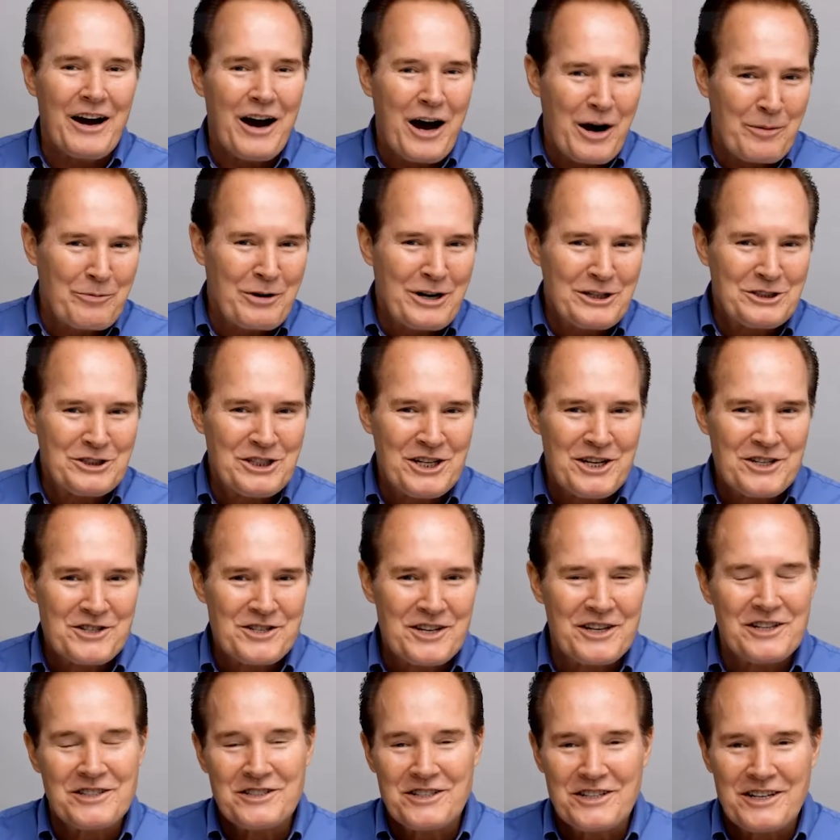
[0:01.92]
I'm Rhett
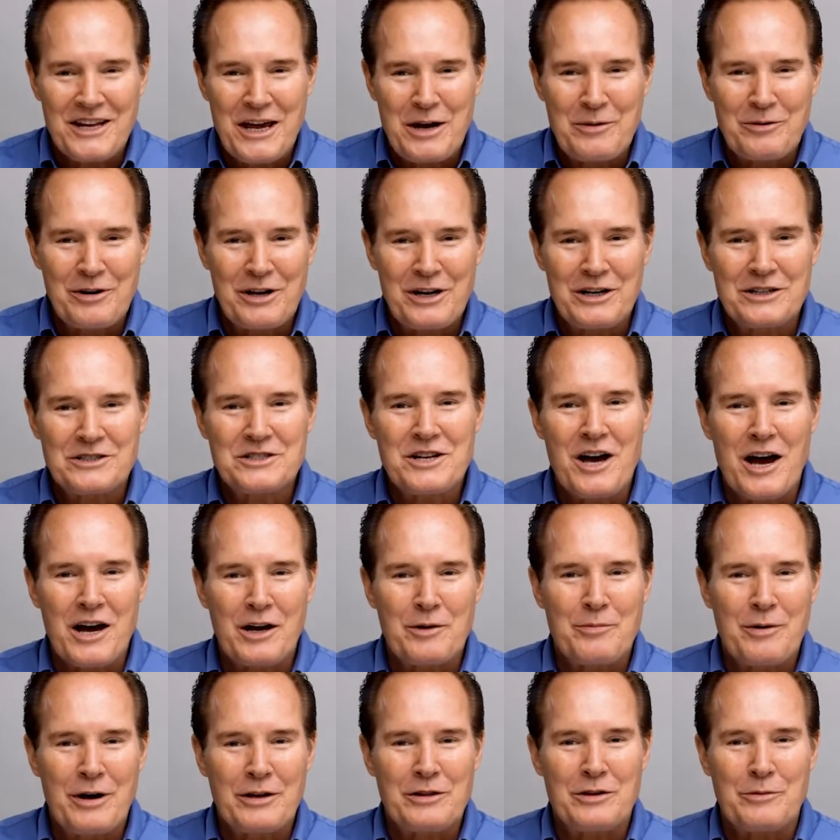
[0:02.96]
Jesse, and today we're going to talk
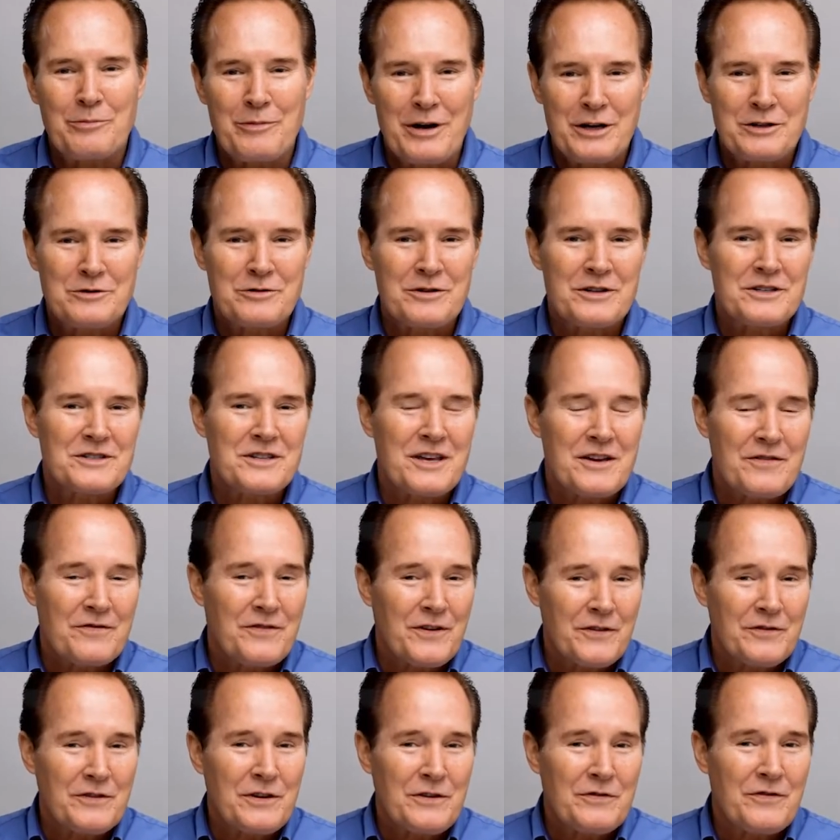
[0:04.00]
about the Metrix
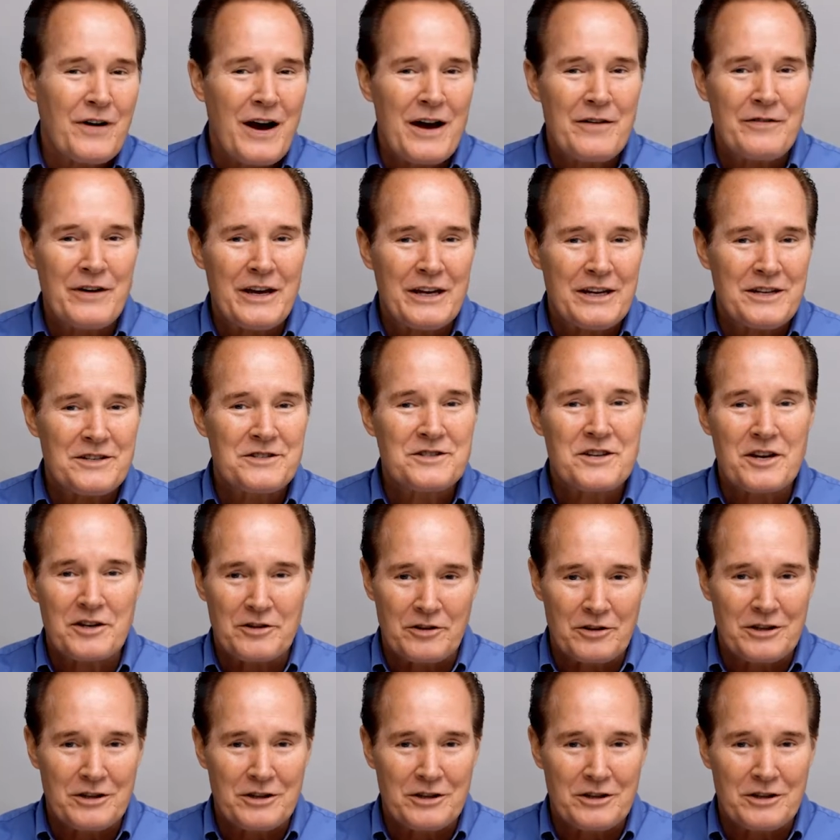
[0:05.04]
5580 signal